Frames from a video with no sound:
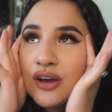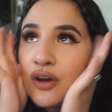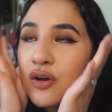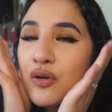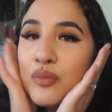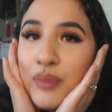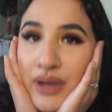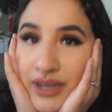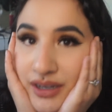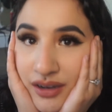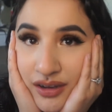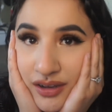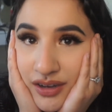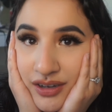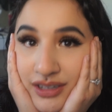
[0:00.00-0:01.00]
oh my
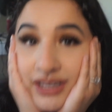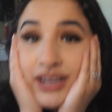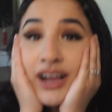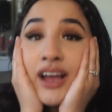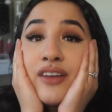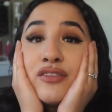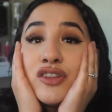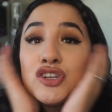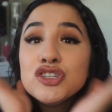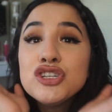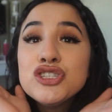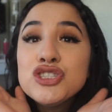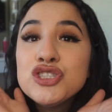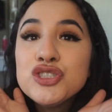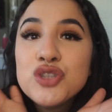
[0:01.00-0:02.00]
god like I have
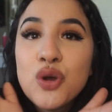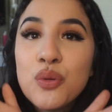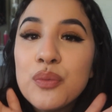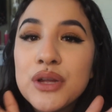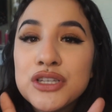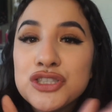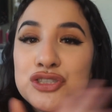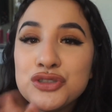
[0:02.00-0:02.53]
learned so much